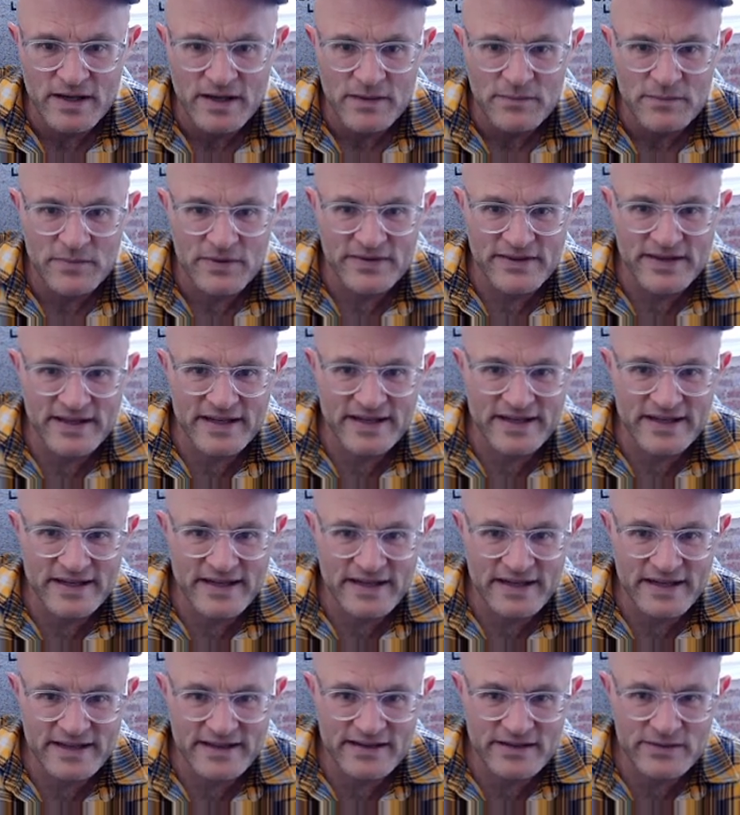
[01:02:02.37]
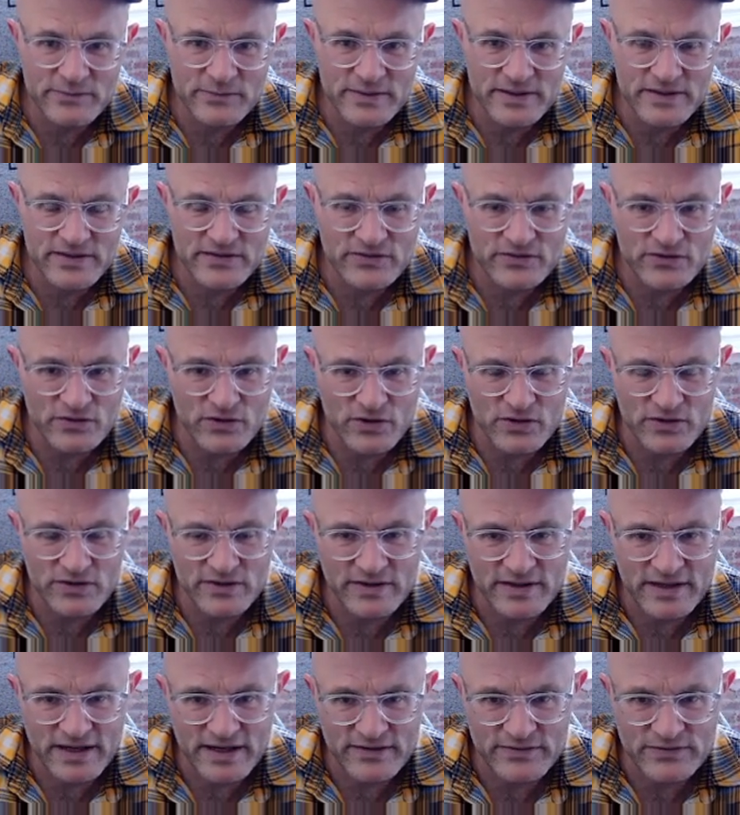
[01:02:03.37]
but then again I think we discard it
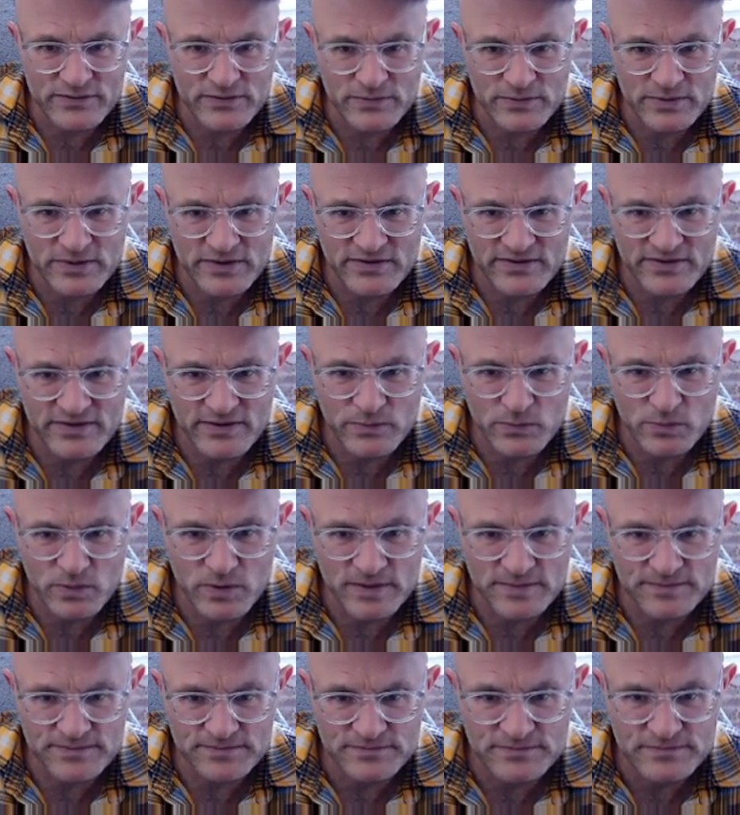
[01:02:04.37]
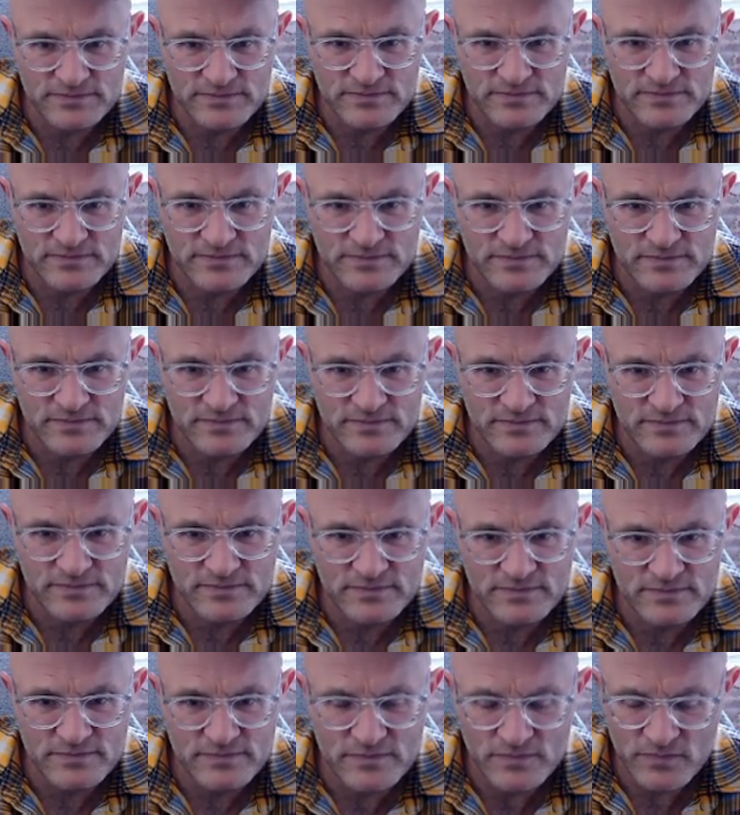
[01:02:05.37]
after rook c1,
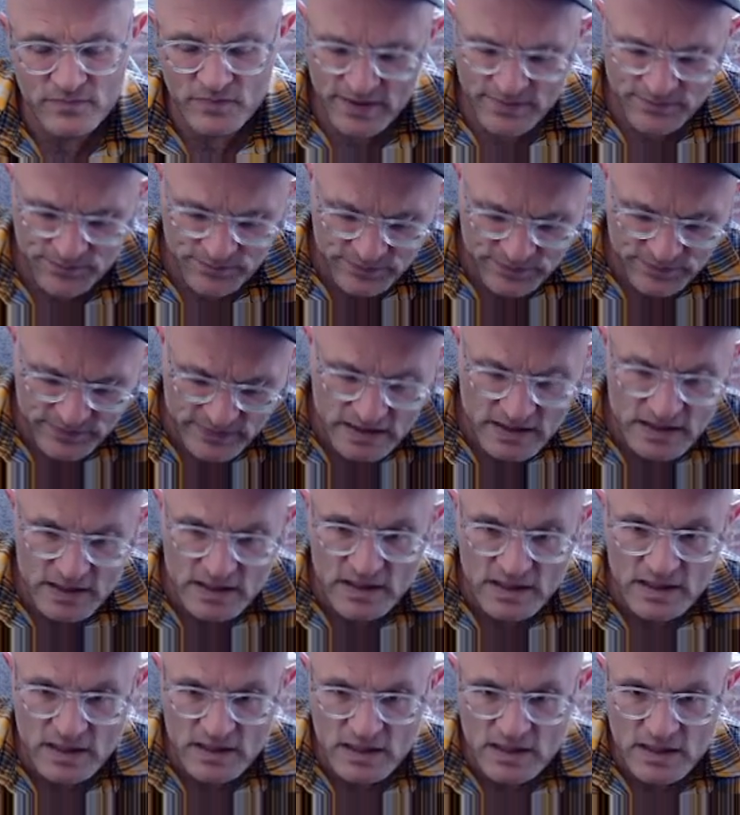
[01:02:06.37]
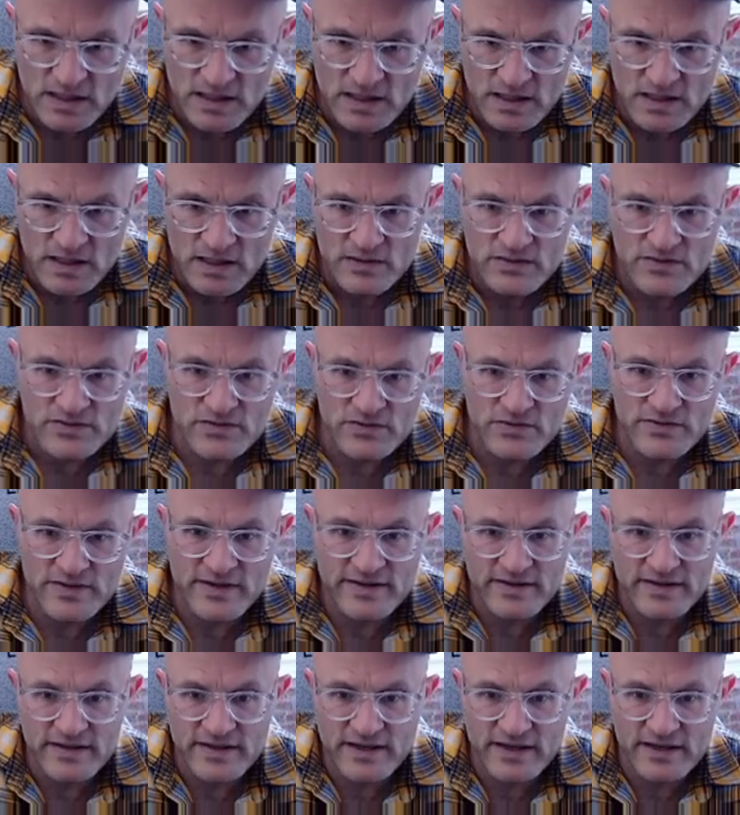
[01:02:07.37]
right? So then
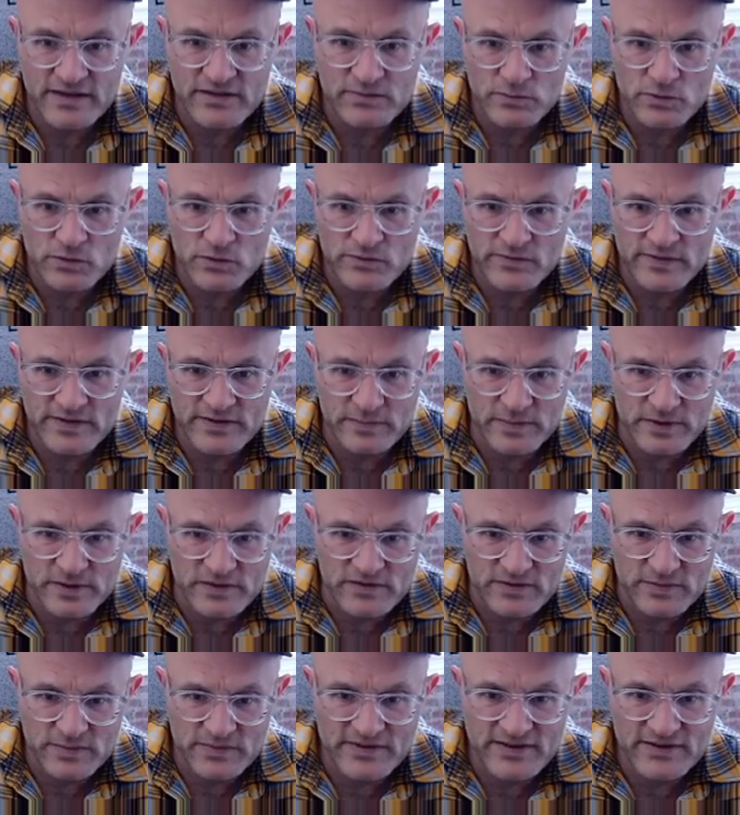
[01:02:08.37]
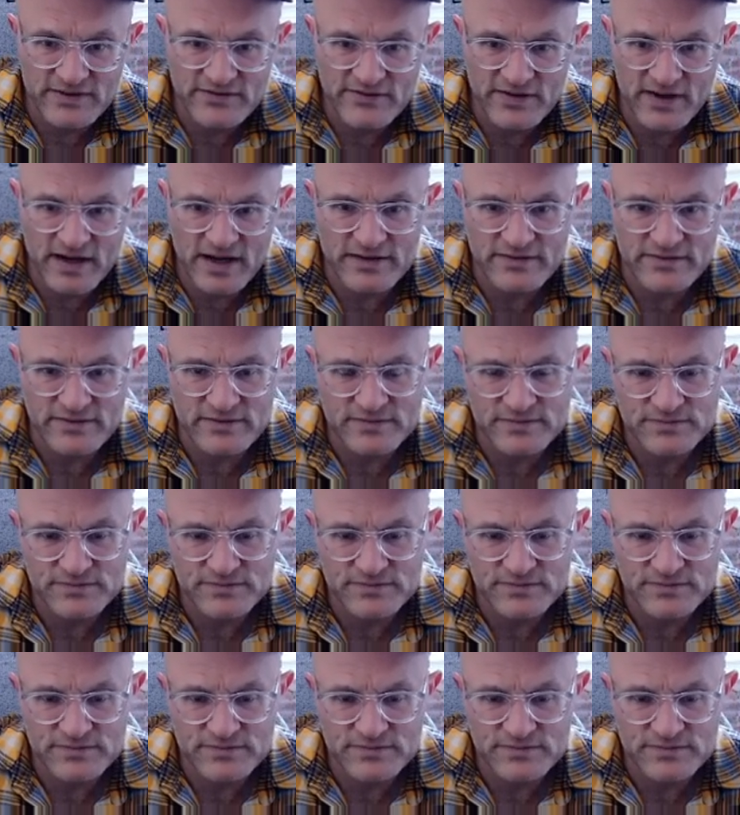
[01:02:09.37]
the next move is bishop c5.